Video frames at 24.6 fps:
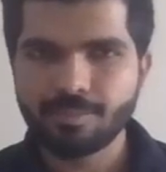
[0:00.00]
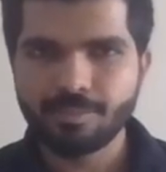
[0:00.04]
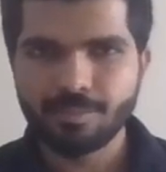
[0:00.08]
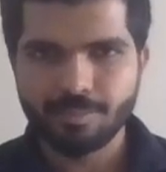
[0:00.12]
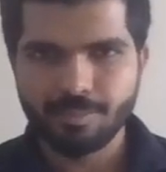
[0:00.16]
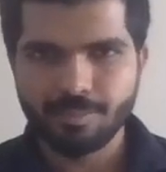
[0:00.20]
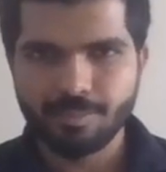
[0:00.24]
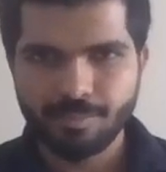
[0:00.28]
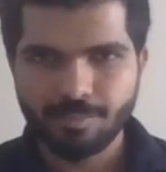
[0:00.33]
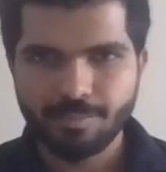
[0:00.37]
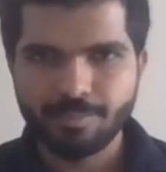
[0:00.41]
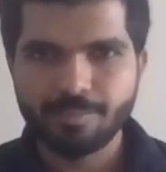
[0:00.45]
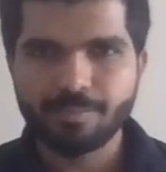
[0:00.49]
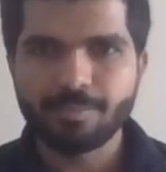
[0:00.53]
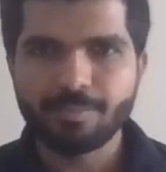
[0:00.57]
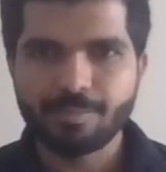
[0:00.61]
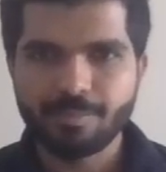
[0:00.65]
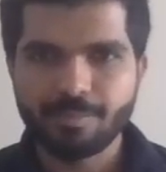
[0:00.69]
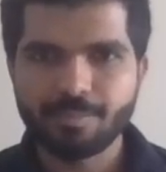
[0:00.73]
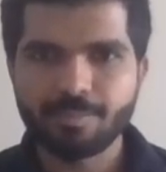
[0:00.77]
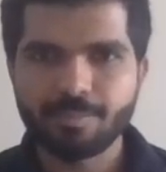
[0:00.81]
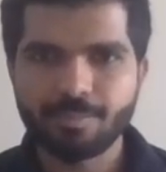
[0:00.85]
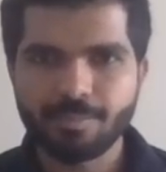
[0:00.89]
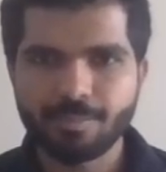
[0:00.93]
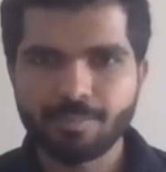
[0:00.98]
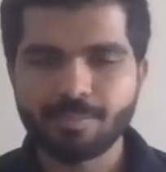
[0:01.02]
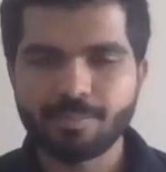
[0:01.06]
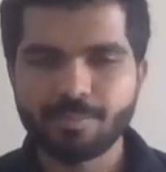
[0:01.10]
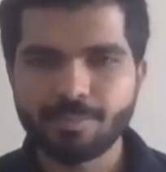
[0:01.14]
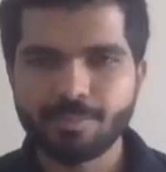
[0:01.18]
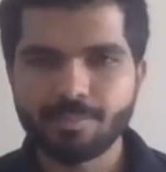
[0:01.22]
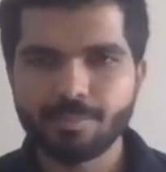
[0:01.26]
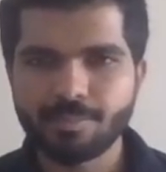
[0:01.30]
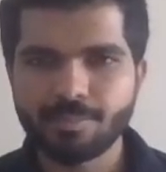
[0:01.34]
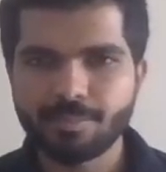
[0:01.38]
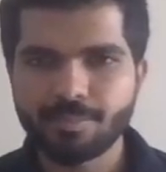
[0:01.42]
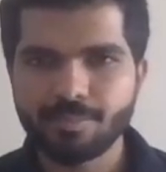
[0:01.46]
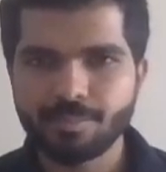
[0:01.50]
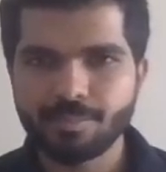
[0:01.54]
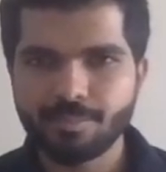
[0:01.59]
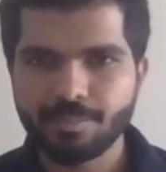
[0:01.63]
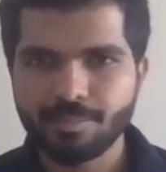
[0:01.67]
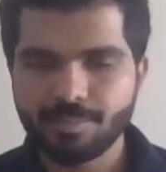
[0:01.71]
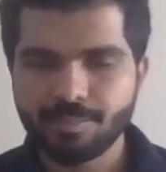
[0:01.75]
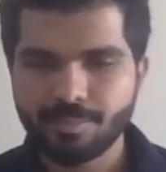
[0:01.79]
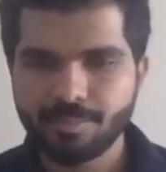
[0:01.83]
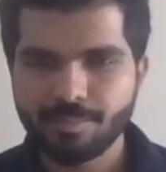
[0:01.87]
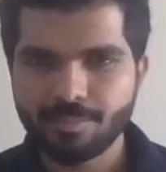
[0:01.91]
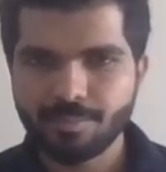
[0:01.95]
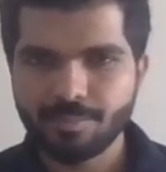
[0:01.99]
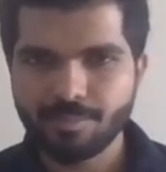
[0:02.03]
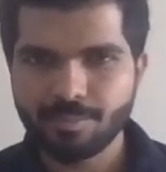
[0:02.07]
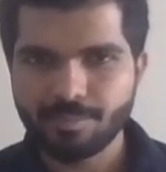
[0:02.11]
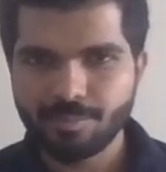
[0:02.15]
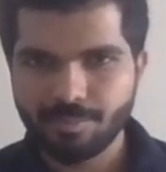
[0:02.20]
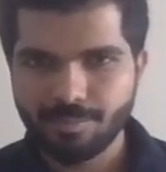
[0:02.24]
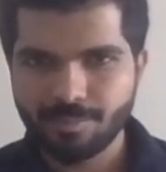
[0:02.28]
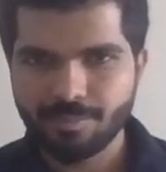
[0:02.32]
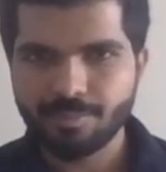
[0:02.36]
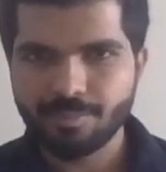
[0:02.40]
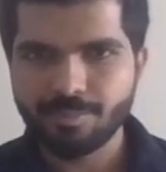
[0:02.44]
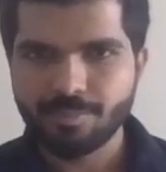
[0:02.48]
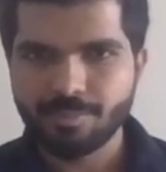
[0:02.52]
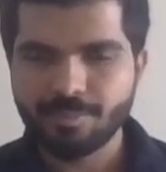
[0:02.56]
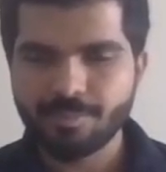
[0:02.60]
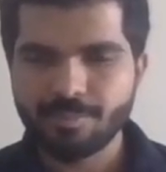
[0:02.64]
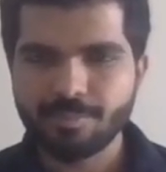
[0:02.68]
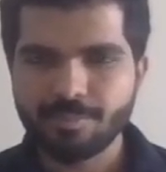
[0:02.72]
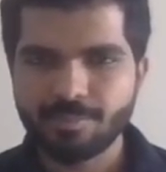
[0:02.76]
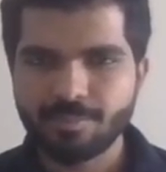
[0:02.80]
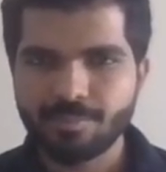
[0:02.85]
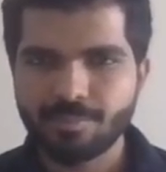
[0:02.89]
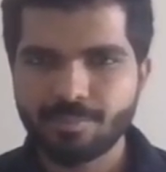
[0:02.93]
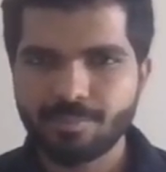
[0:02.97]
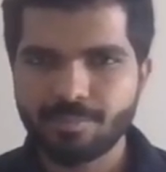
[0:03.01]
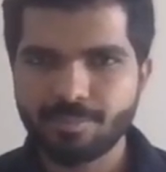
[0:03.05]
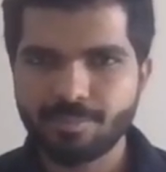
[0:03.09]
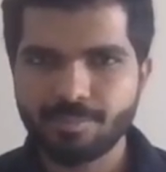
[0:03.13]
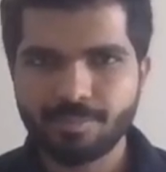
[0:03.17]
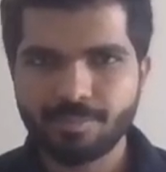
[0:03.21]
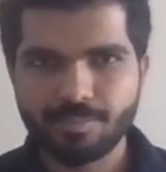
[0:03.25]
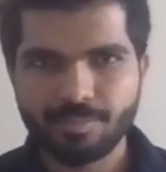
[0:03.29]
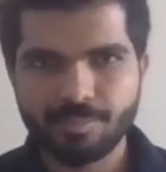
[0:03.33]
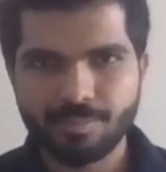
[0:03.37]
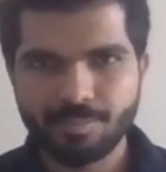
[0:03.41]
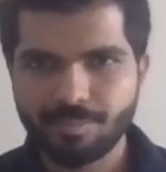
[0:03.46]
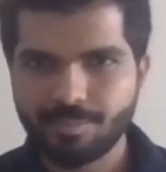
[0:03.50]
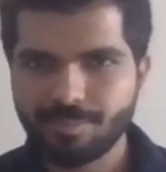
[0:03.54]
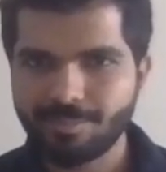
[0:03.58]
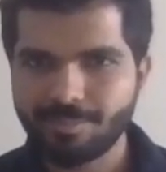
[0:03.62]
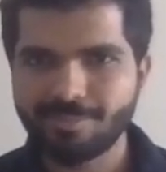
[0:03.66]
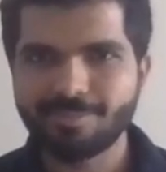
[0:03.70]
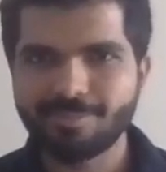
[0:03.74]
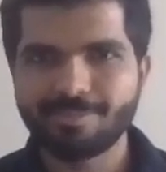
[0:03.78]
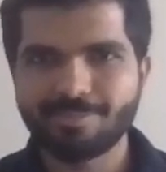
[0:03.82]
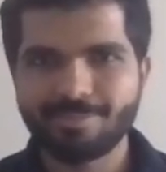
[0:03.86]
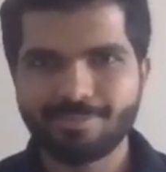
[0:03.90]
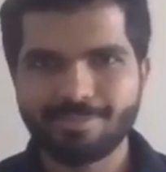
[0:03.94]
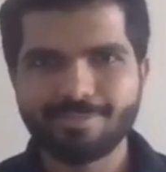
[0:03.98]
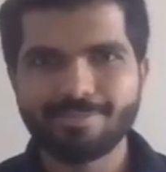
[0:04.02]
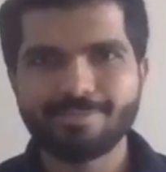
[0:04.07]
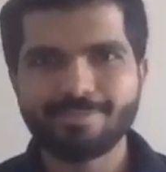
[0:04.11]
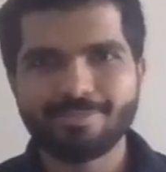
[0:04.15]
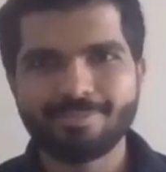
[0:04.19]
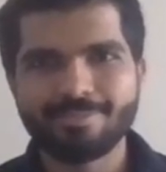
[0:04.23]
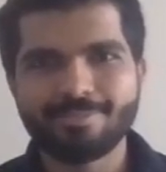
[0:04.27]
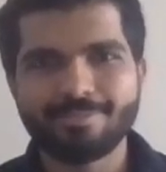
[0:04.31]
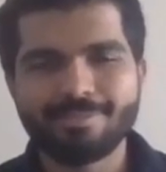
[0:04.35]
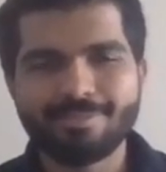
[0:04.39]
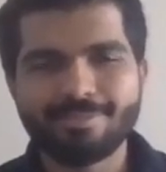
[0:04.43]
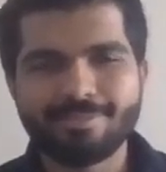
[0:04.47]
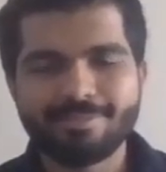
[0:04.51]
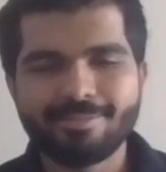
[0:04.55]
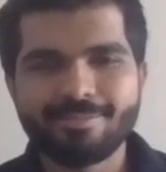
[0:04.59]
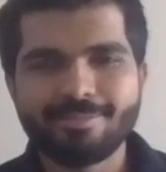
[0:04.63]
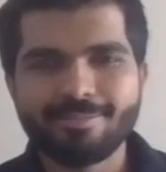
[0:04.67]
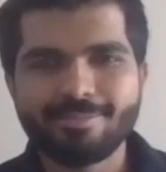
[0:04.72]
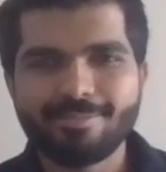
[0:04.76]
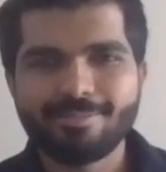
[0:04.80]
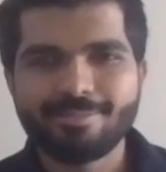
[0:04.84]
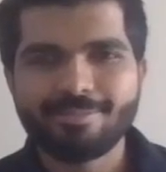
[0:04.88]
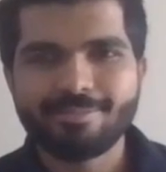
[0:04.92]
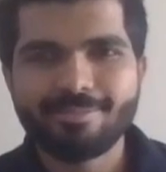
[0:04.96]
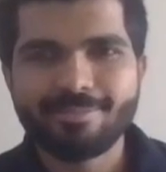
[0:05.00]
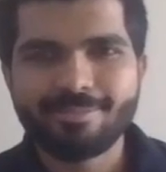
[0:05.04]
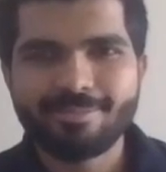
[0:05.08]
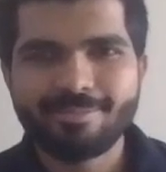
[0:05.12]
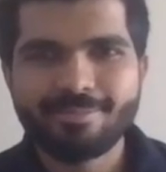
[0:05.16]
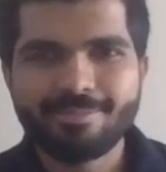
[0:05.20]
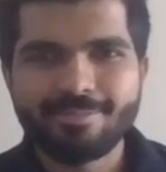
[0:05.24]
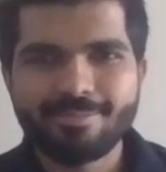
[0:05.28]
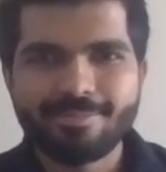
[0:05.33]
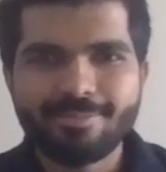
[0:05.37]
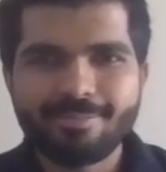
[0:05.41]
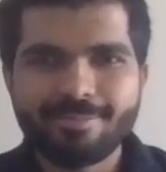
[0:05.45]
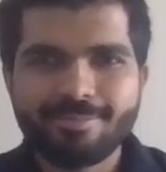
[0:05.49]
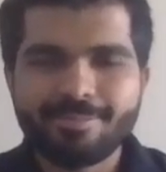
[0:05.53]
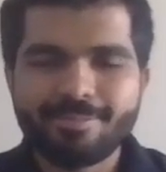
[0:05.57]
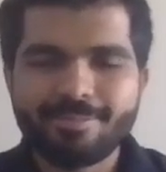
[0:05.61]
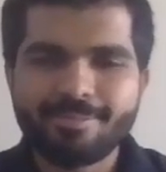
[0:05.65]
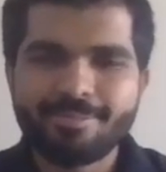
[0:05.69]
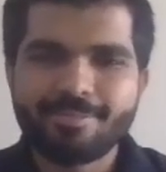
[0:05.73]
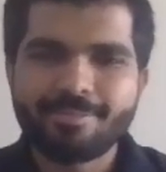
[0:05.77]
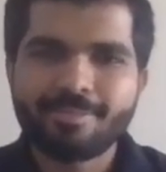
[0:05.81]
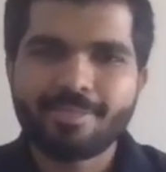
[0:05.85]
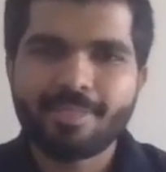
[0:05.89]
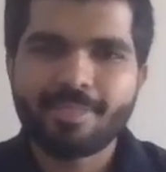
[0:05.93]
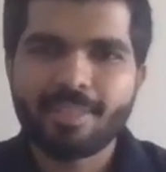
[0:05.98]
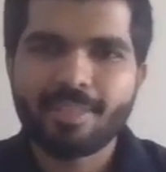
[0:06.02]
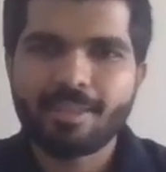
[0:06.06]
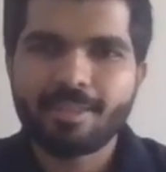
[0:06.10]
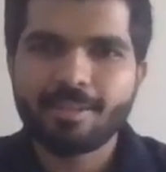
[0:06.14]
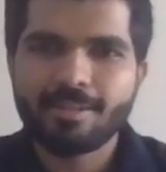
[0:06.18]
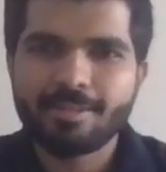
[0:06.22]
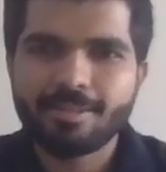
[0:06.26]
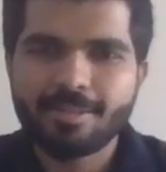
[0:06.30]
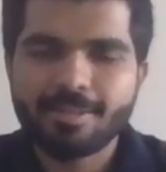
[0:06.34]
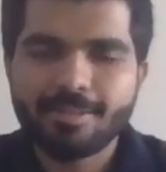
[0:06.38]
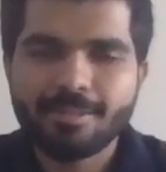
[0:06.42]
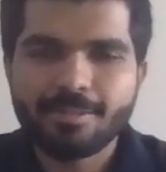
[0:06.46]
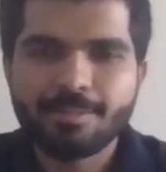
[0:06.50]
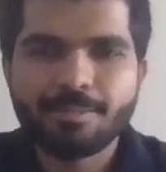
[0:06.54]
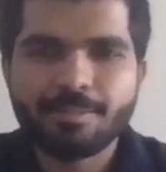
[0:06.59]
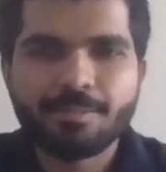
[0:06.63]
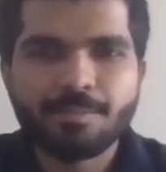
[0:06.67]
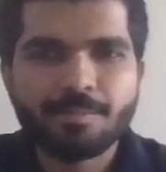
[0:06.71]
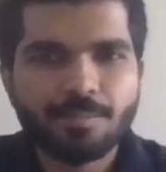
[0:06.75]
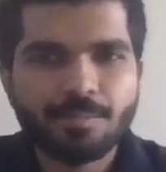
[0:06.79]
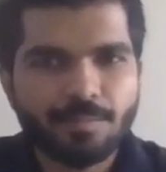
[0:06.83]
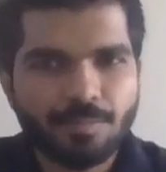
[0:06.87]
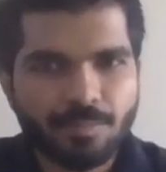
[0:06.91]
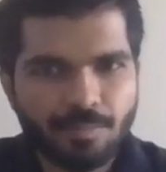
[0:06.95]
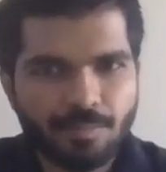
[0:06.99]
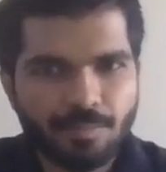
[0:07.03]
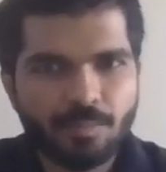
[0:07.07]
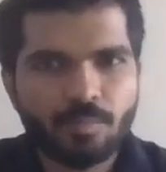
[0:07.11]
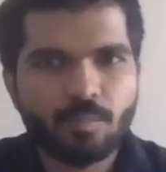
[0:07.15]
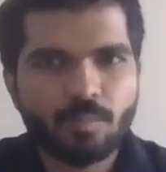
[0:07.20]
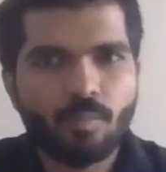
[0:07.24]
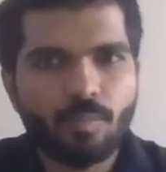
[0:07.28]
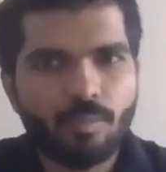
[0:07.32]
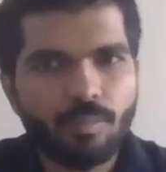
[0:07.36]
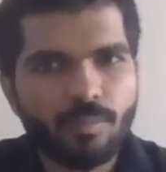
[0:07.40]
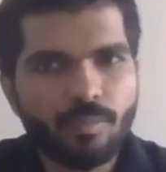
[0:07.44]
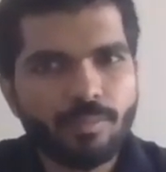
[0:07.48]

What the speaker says: The person shown says nothing.